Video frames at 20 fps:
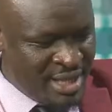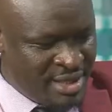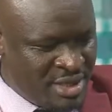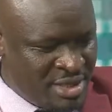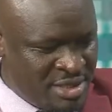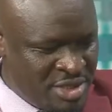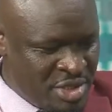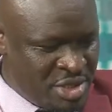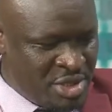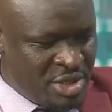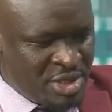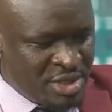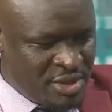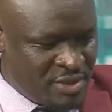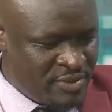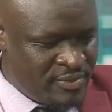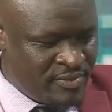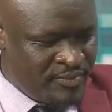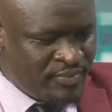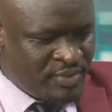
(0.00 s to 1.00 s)
I did teaching.
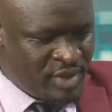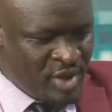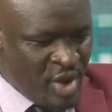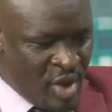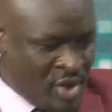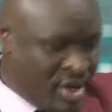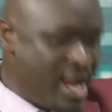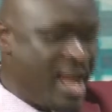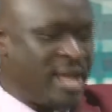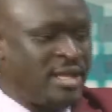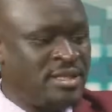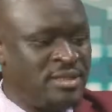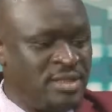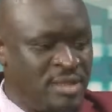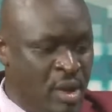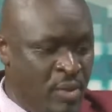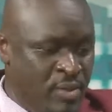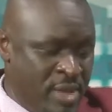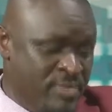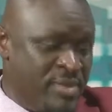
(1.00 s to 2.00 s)
All right,
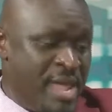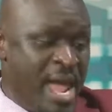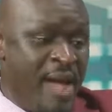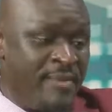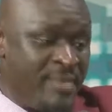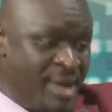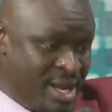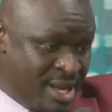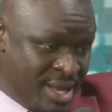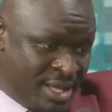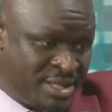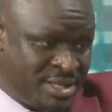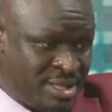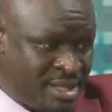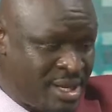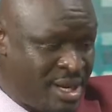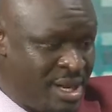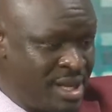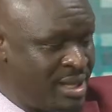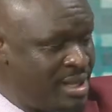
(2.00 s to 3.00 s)
or maybe I'm a
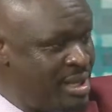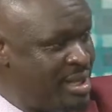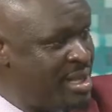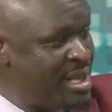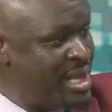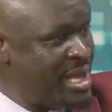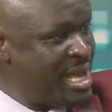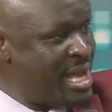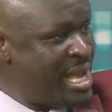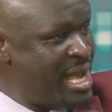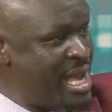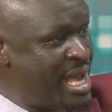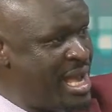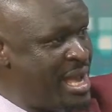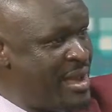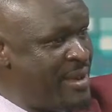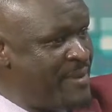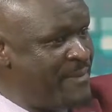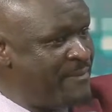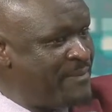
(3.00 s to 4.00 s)
lecturer,
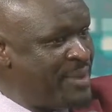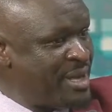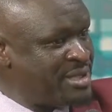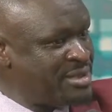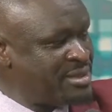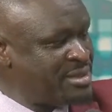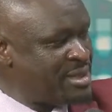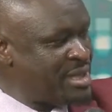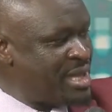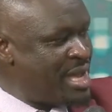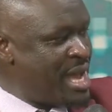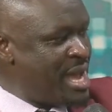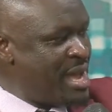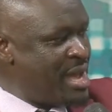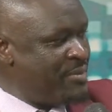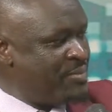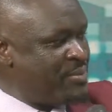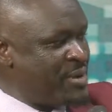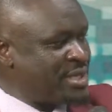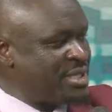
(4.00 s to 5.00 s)
but
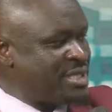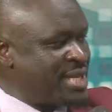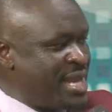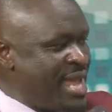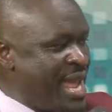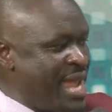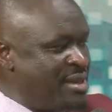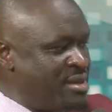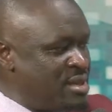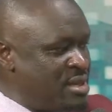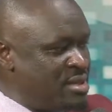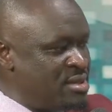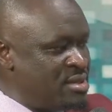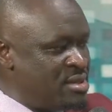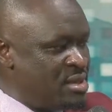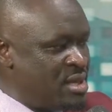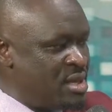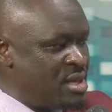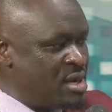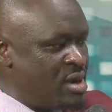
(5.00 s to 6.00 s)
practically I
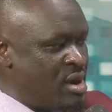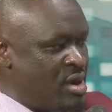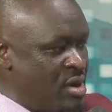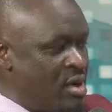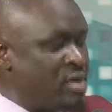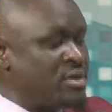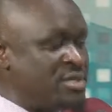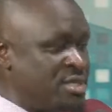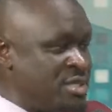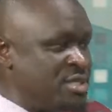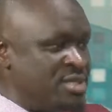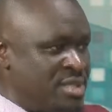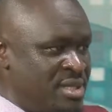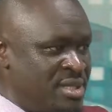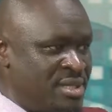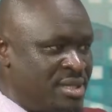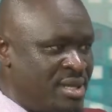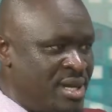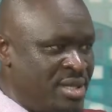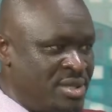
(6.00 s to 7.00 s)
did teaching.
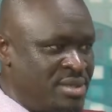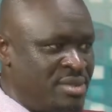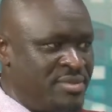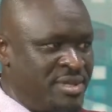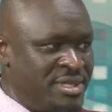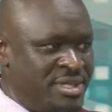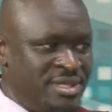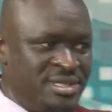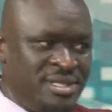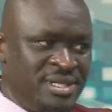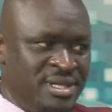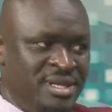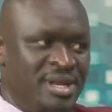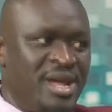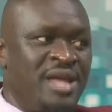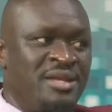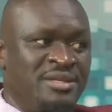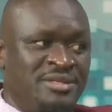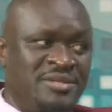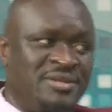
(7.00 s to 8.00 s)
I should be teaching in
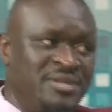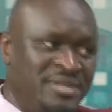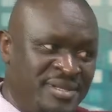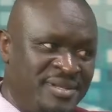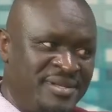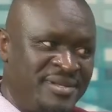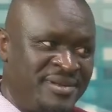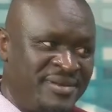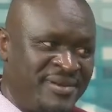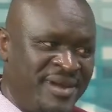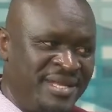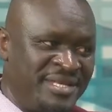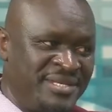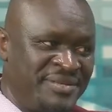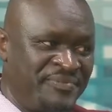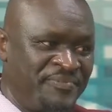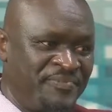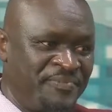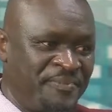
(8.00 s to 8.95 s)
high school, all right?